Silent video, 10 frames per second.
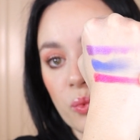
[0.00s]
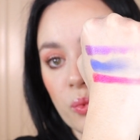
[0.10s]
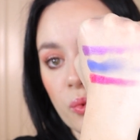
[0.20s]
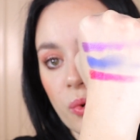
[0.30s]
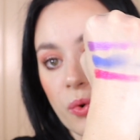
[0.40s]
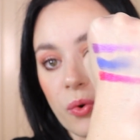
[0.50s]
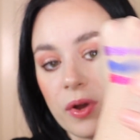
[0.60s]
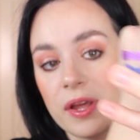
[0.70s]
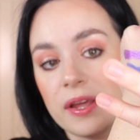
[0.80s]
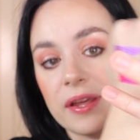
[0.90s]
Ooh.
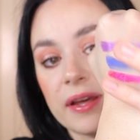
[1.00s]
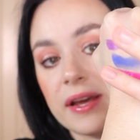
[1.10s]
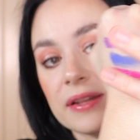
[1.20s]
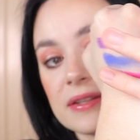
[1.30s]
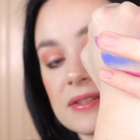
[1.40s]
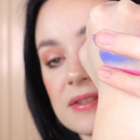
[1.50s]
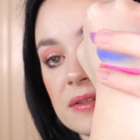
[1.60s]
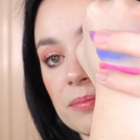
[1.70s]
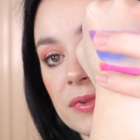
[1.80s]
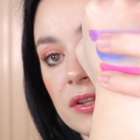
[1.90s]
And this is
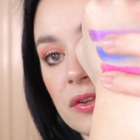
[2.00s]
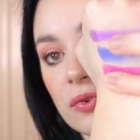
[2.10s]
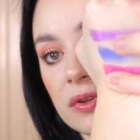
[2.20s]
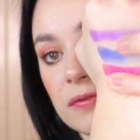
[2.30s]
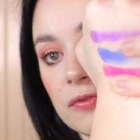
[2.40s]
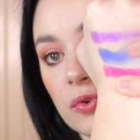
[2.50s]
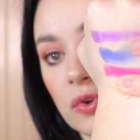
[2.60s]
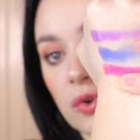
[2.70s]
a beautiful